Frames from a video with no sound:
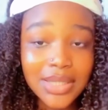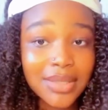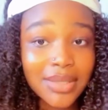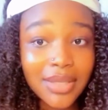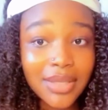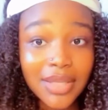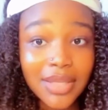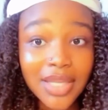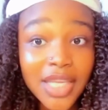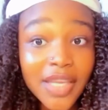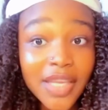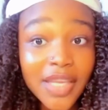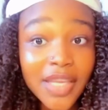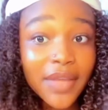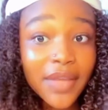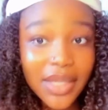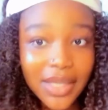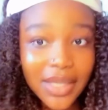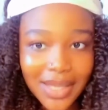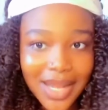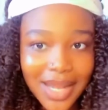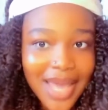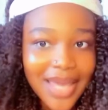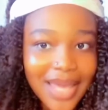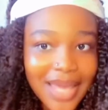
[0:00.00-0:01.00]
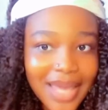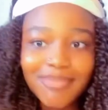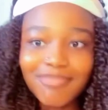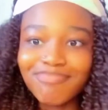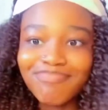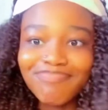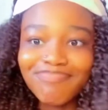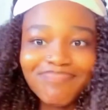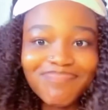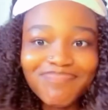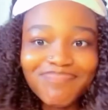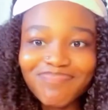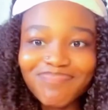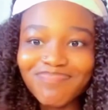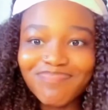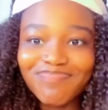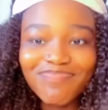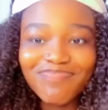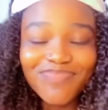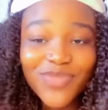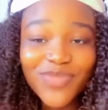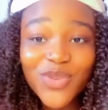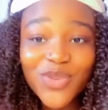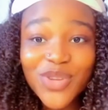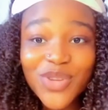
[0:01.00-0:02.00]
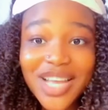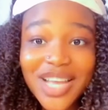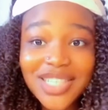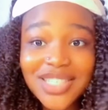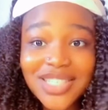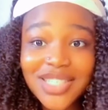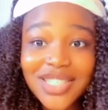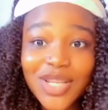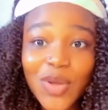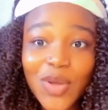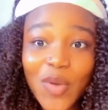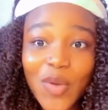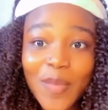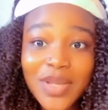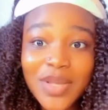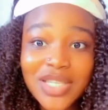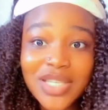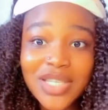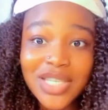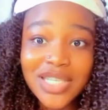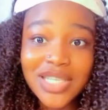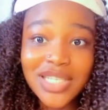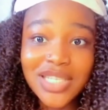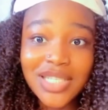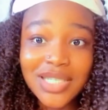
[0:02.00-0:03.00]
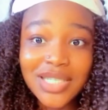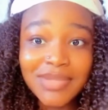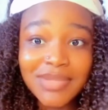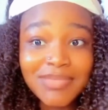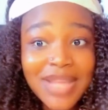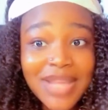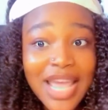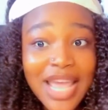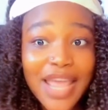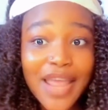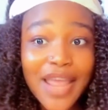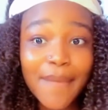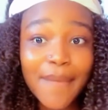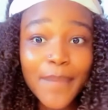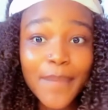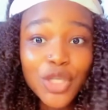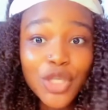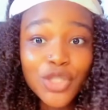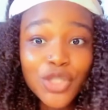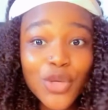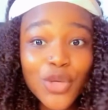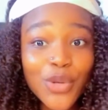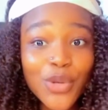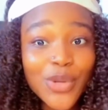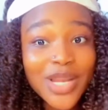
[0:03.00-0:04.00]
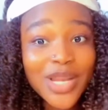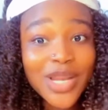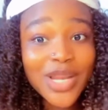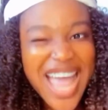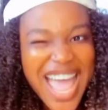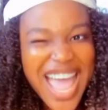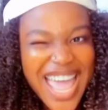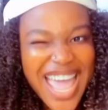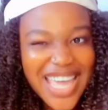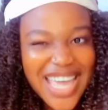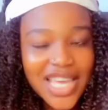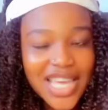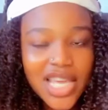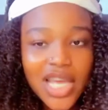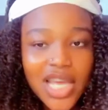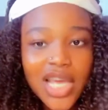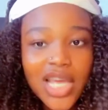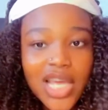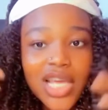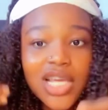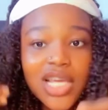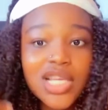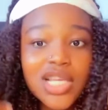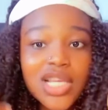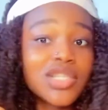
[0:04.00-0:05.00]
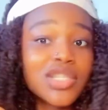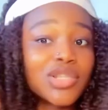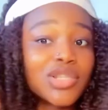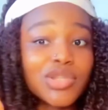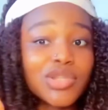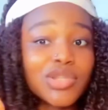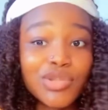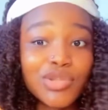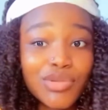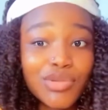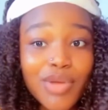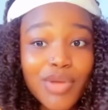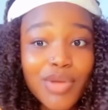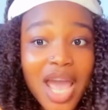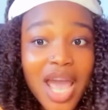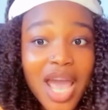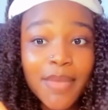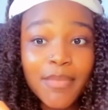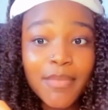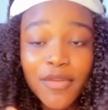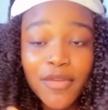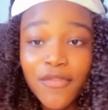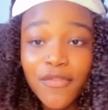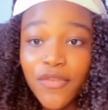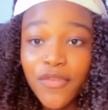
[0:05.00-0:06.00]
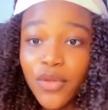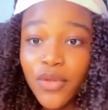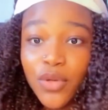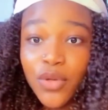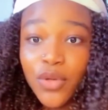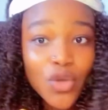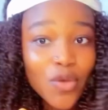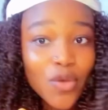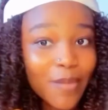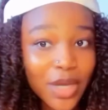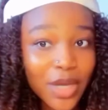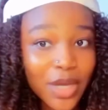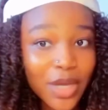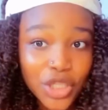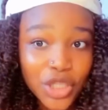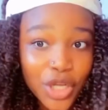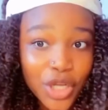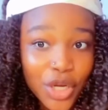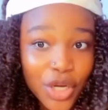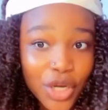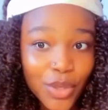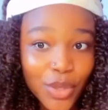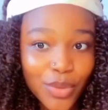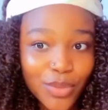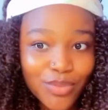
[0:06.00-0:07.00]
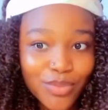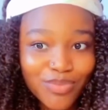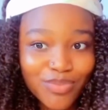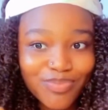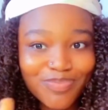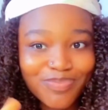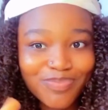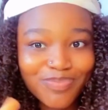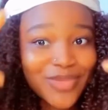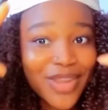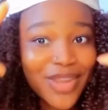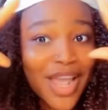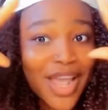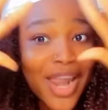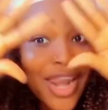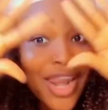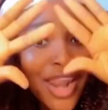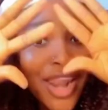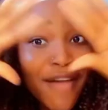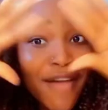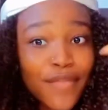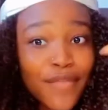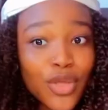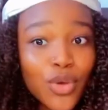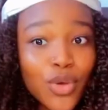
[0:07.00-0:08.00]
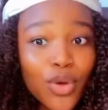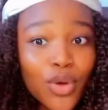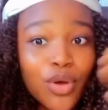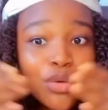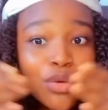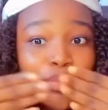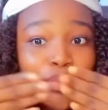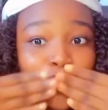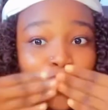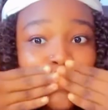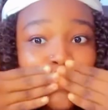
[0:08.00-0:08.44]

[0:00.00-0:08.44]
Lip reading: give it do that in the comment section, and make sure you like, subscribe if you're new on my channel. Love you all.